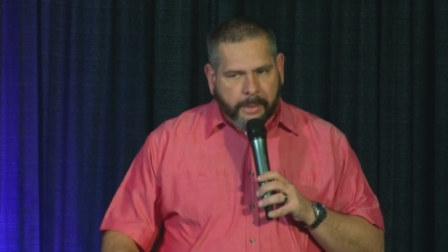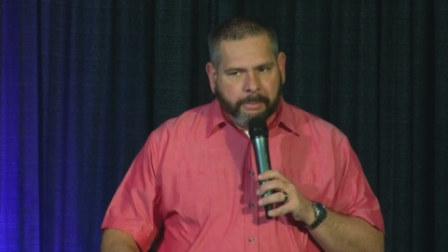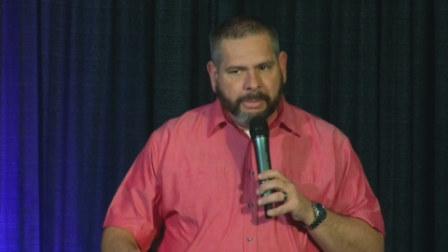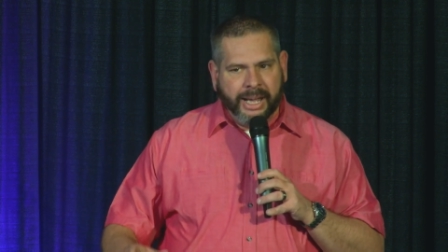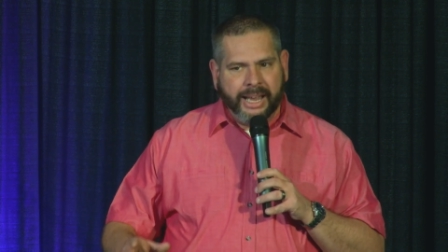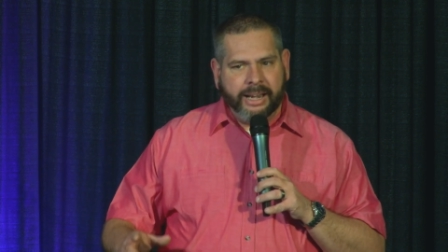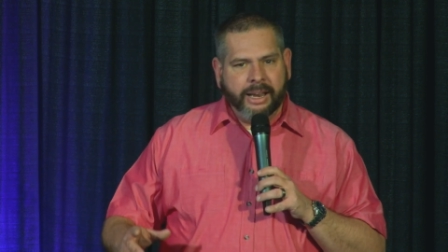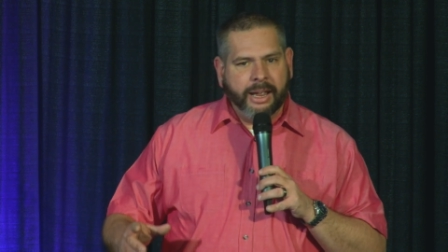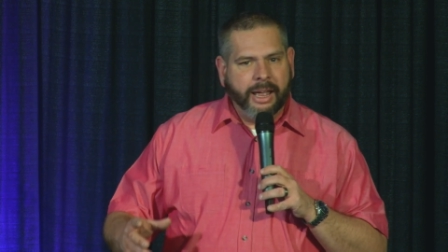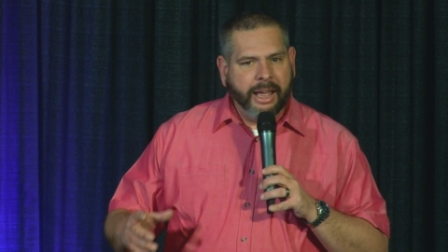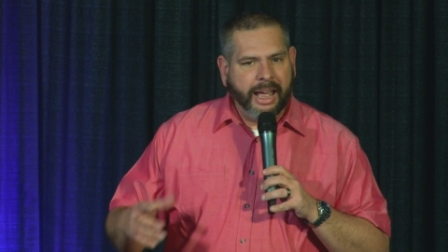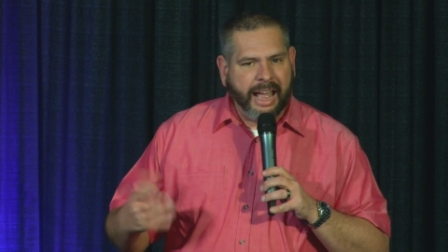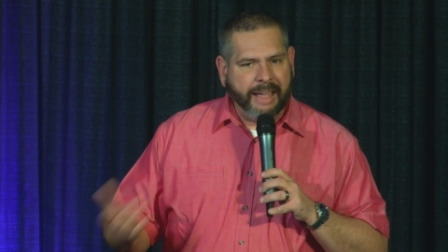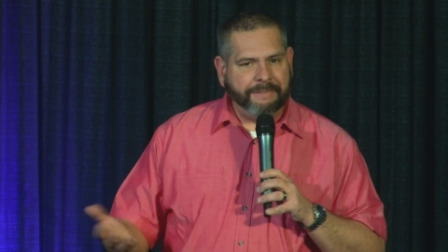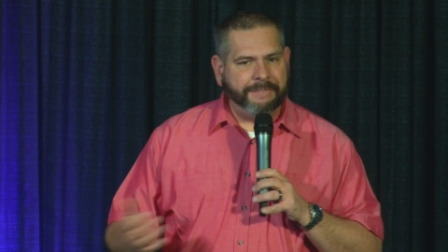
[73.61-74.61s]
But
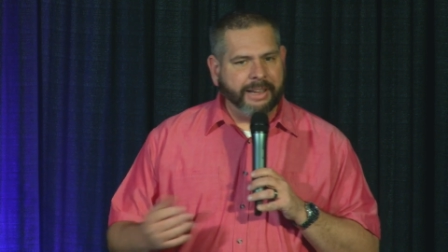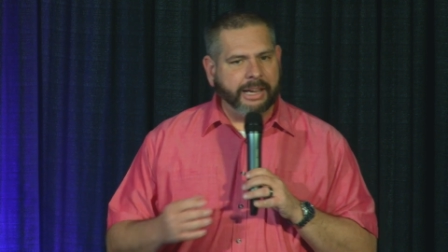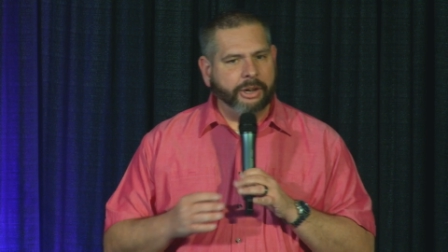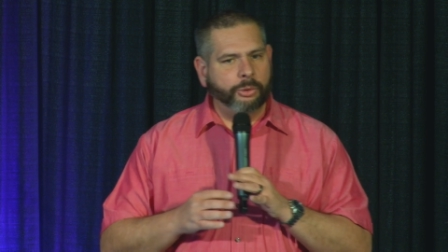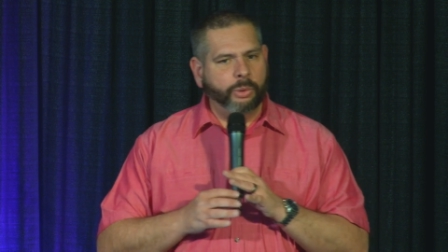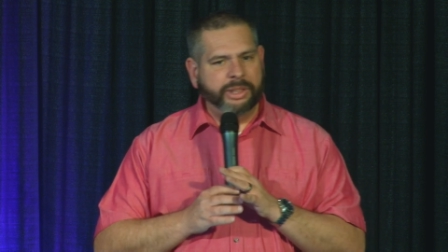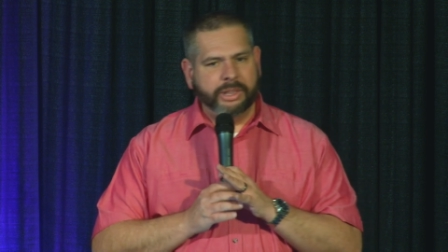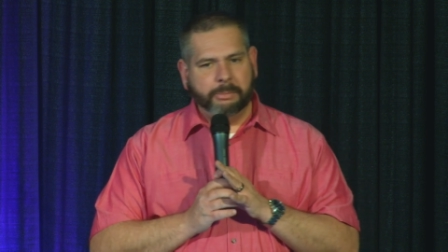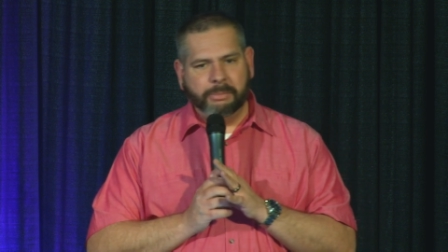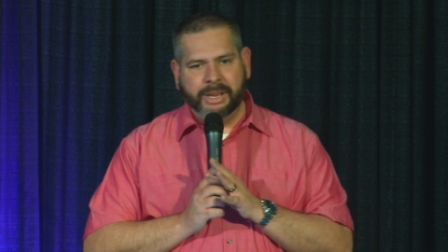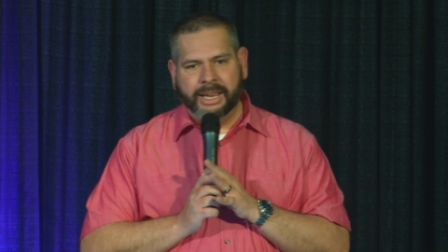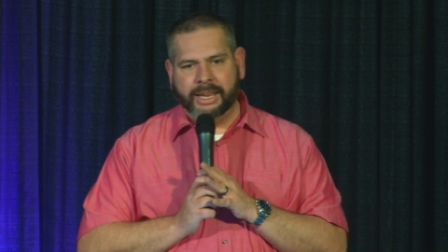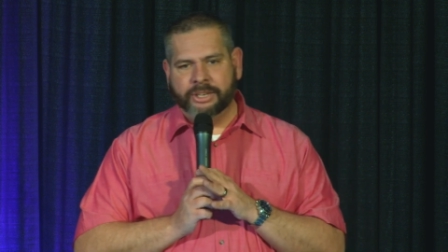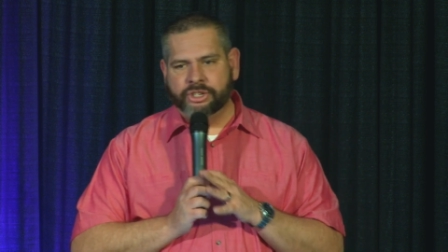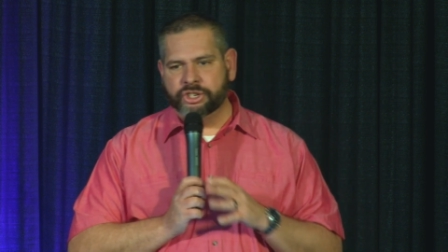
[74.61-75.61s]
I figured with it
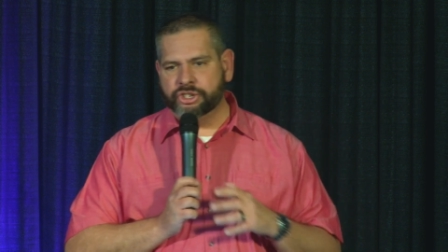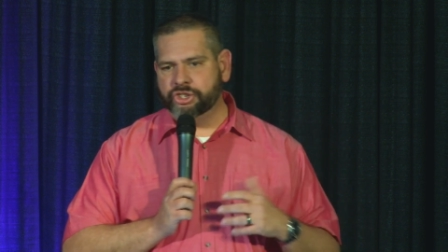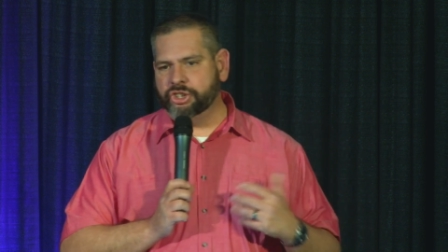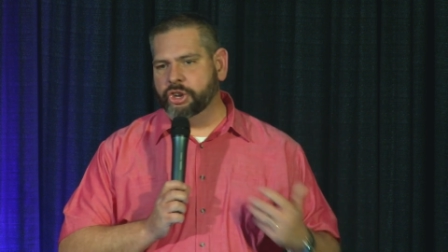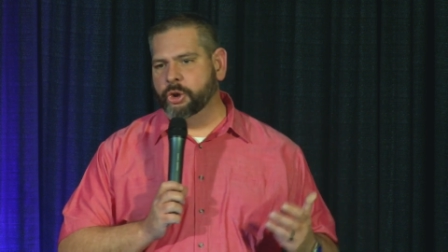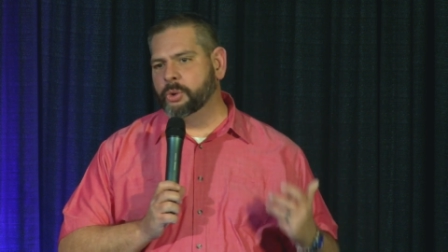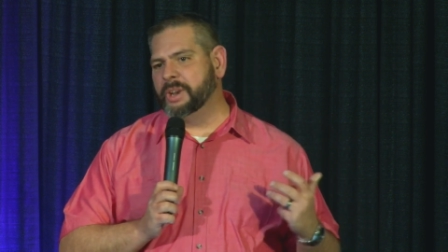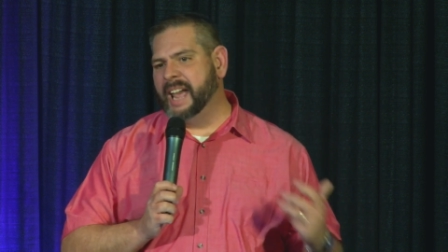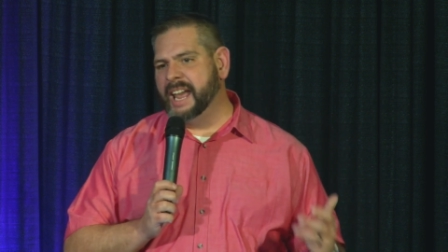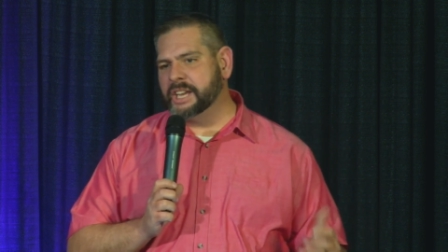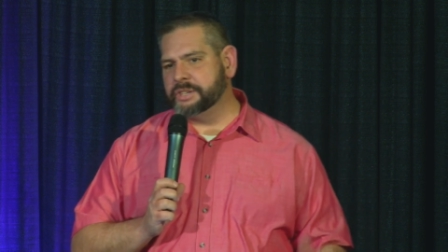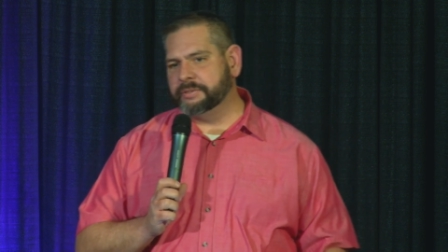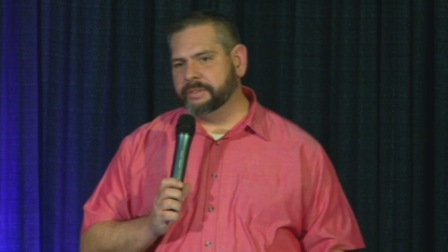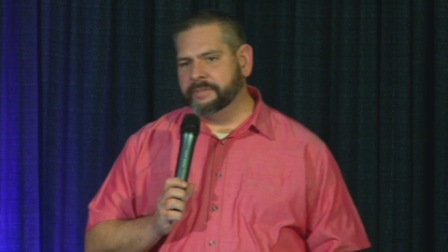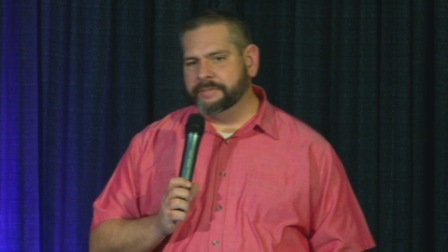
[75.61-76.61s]
being just two
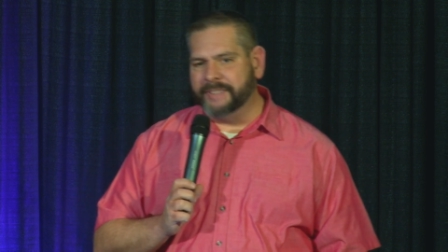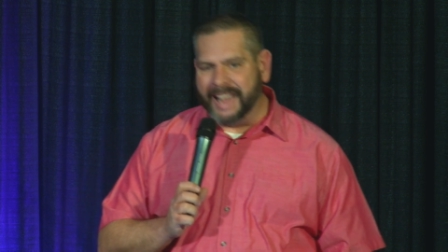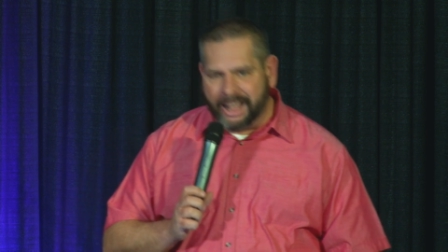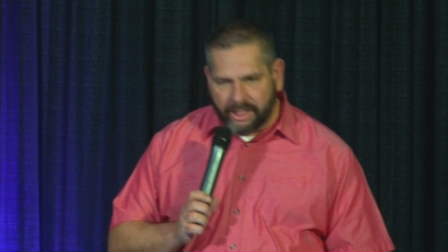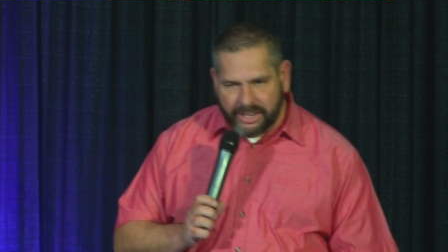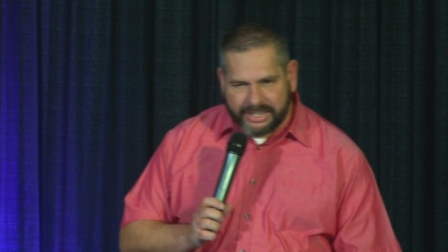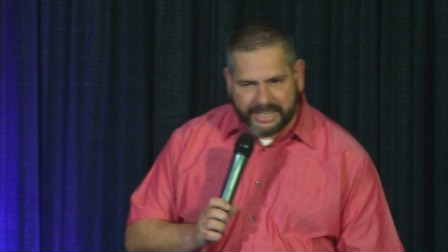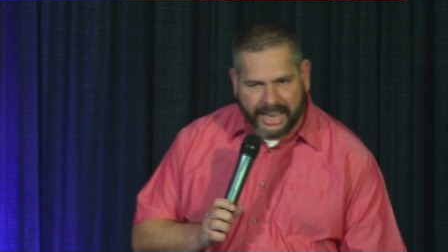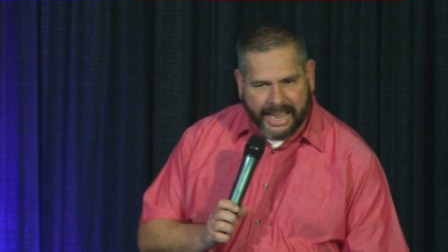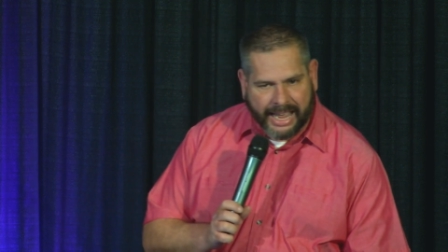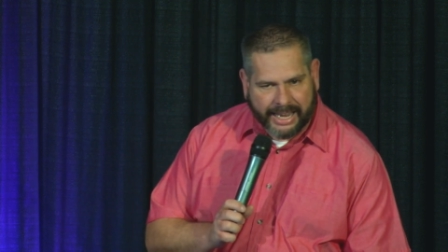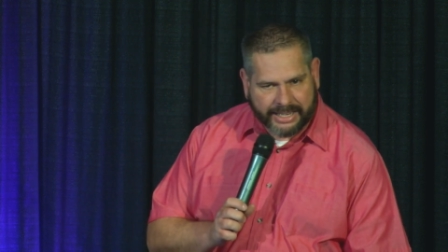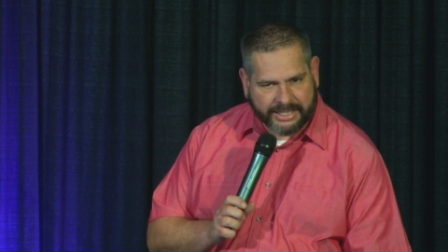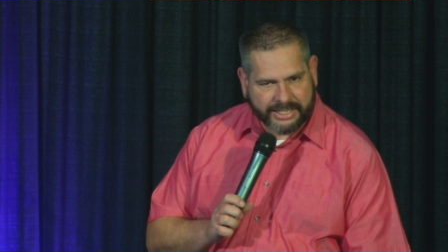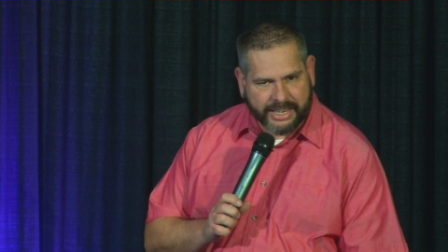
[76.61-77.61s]
days from
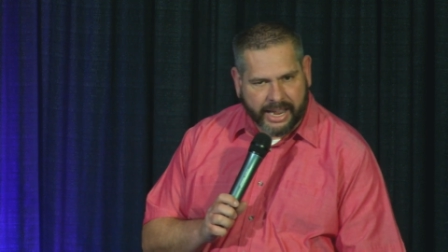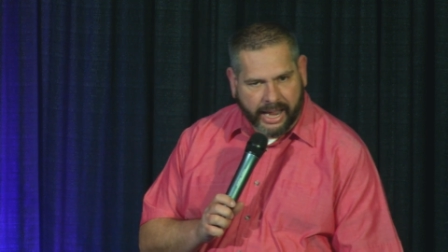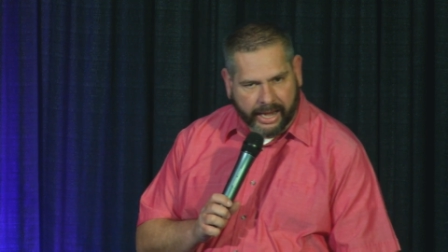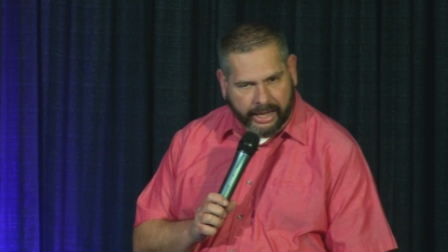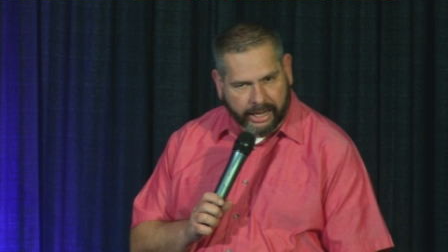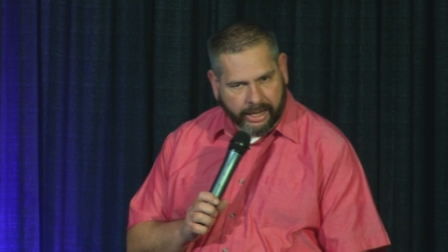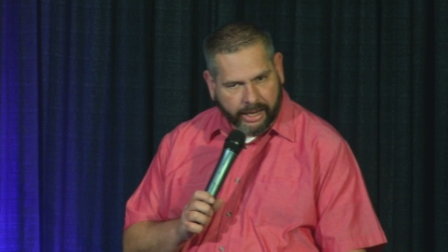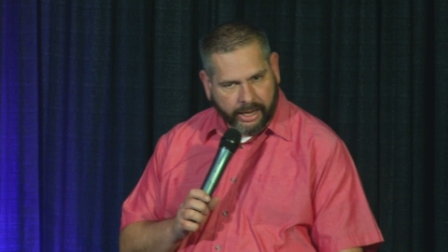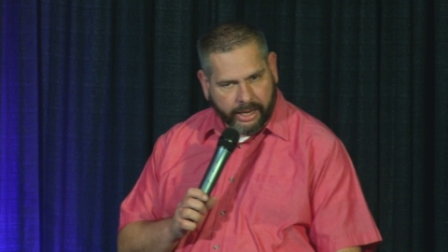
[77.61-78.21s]
Valentine's Day,